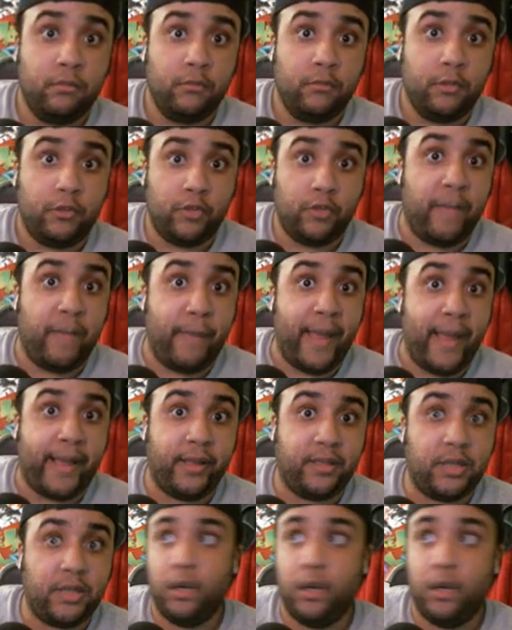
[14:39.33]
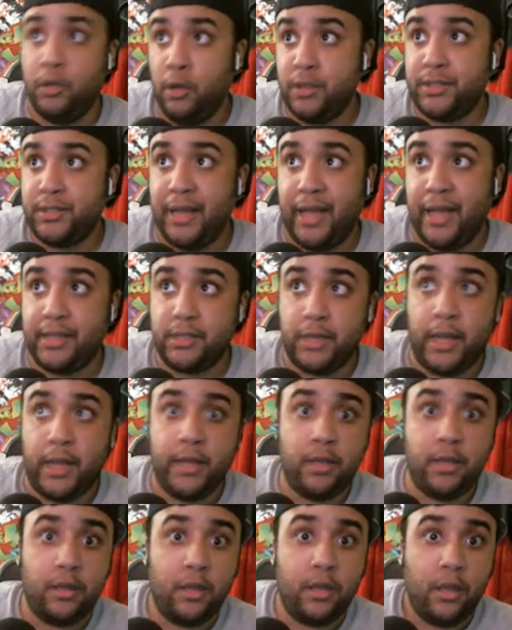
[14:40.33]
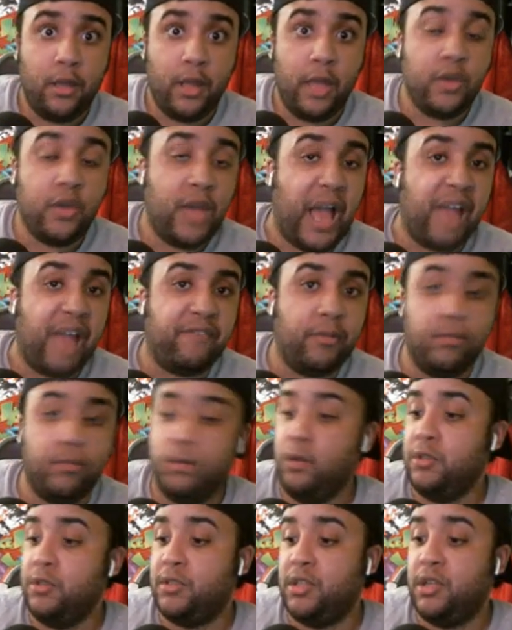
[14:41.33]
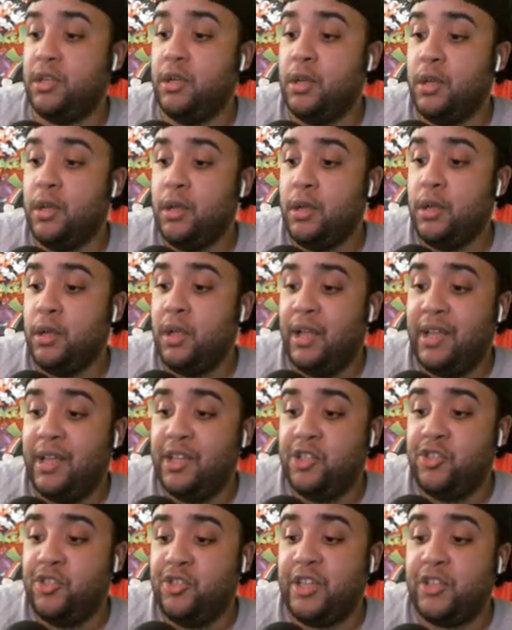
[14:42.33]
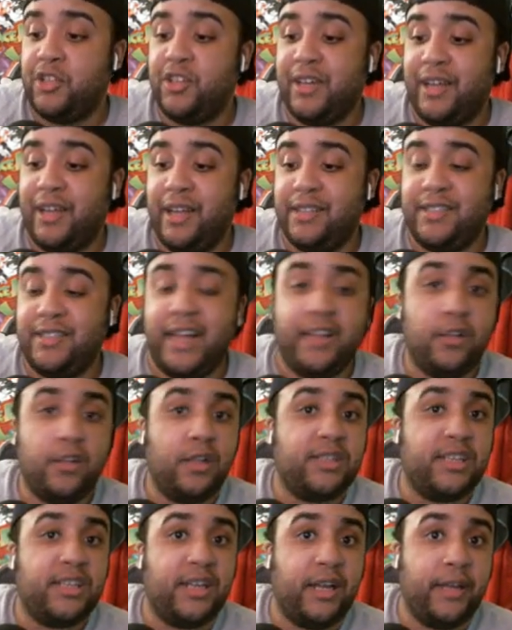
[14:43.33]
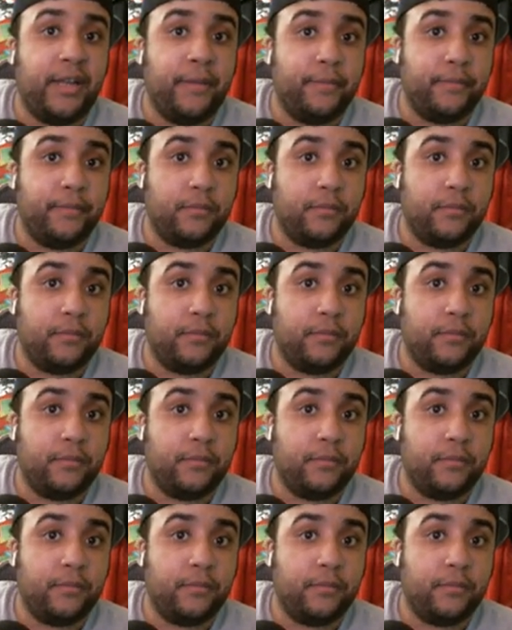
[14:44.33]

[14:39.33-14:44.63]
So you have McIntyre lose last night, and you have him lose to Cedric Alexander tonight.